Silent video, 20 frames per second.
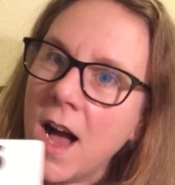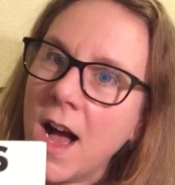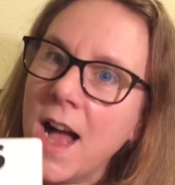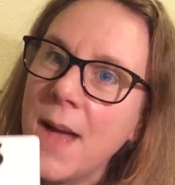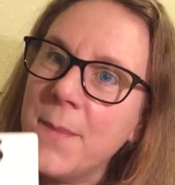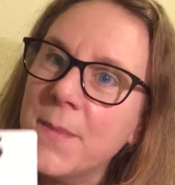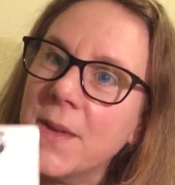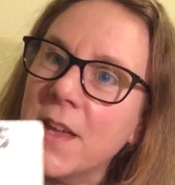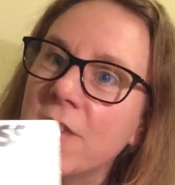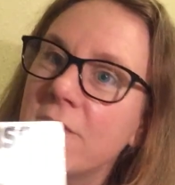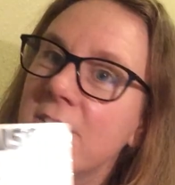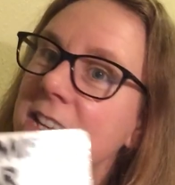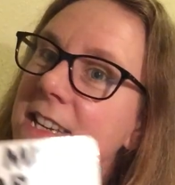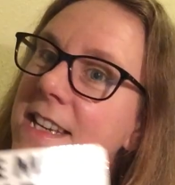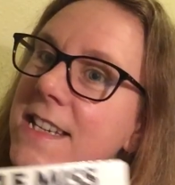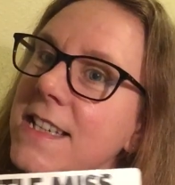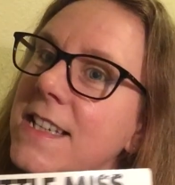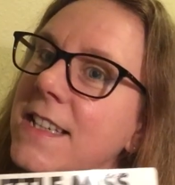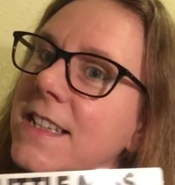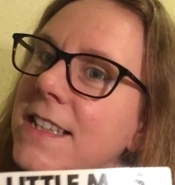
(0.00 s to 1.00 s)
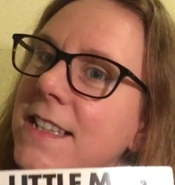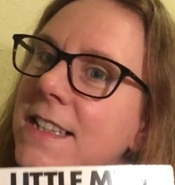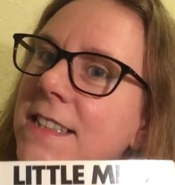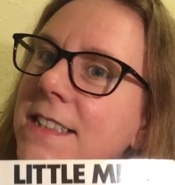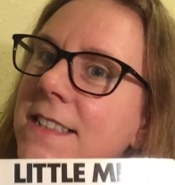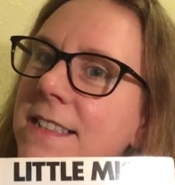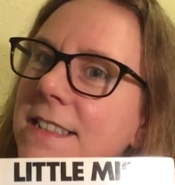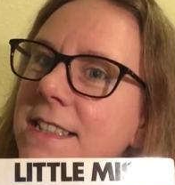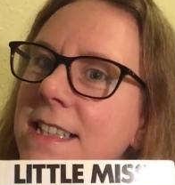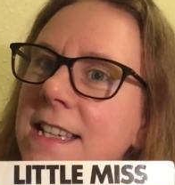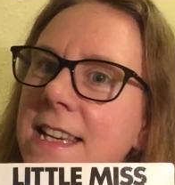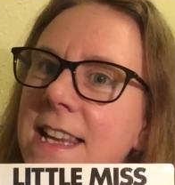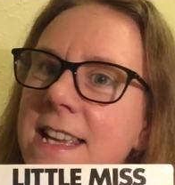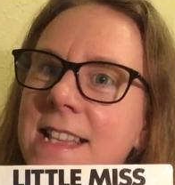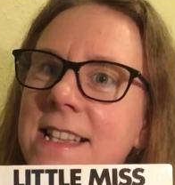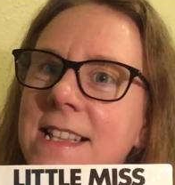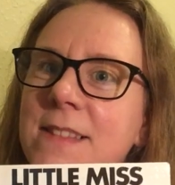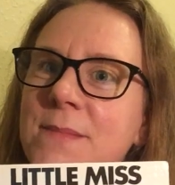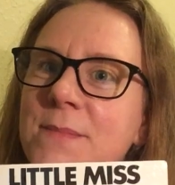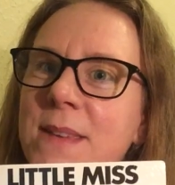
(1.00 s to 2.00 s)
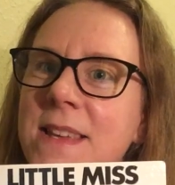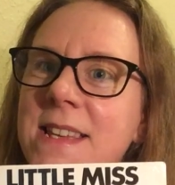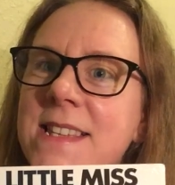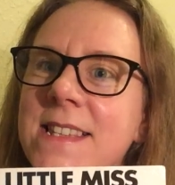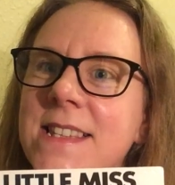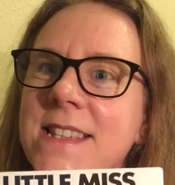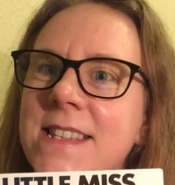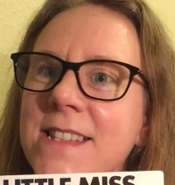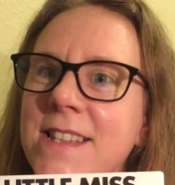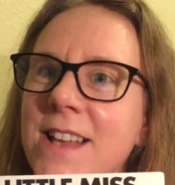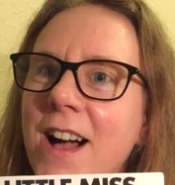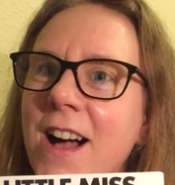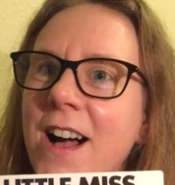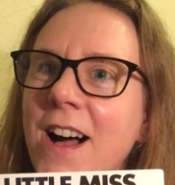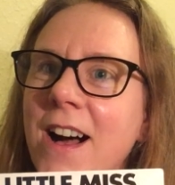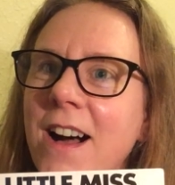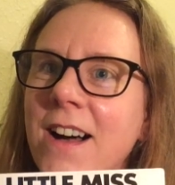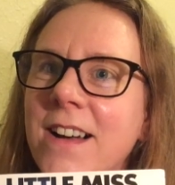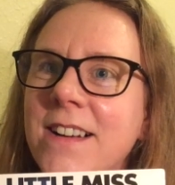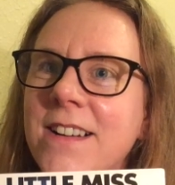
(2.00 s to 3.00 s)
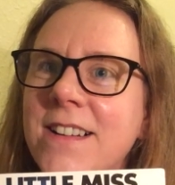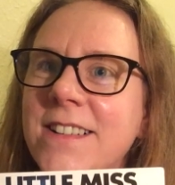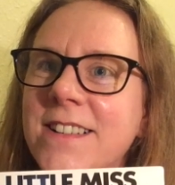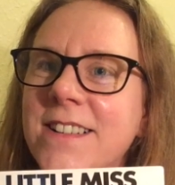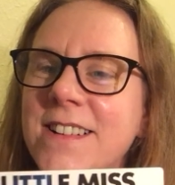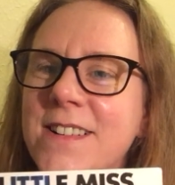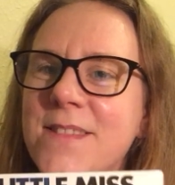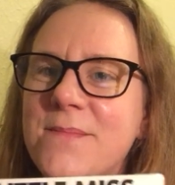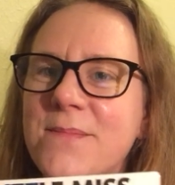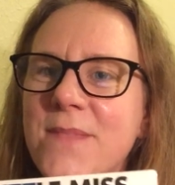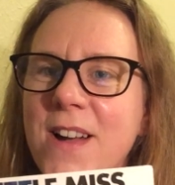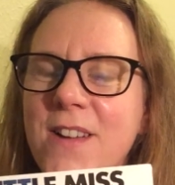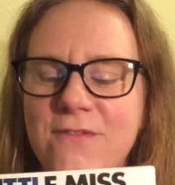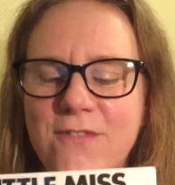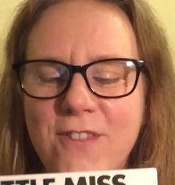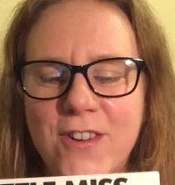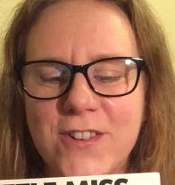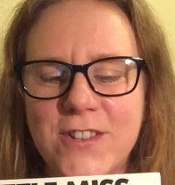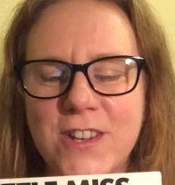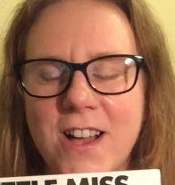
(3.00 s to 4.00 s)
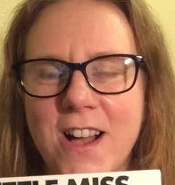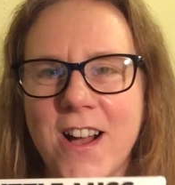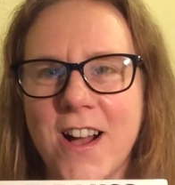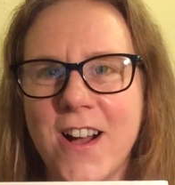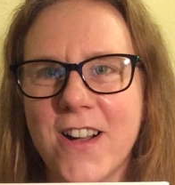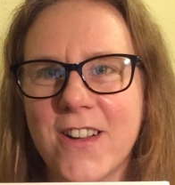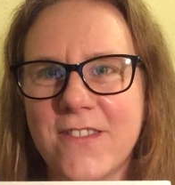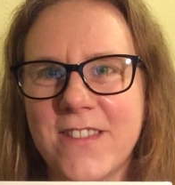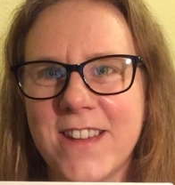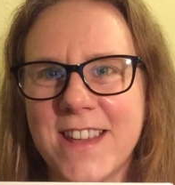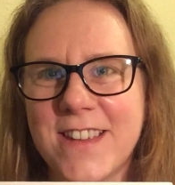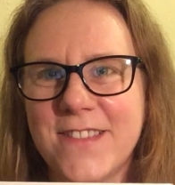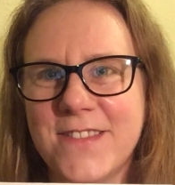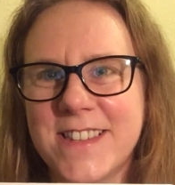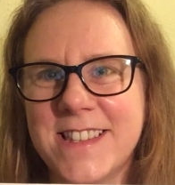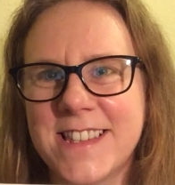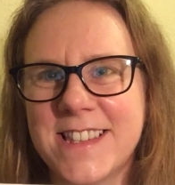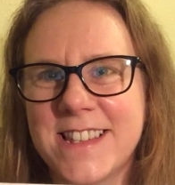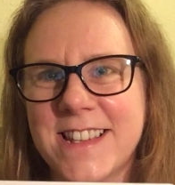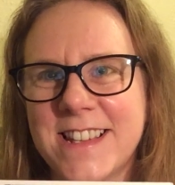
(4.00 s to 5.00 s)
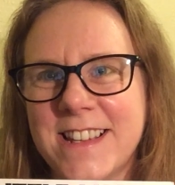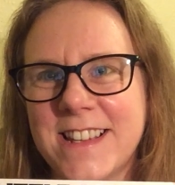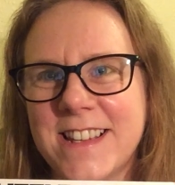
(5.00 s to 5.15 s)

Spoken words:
I'm going to read Little Miss Star by Roger Hargreaves.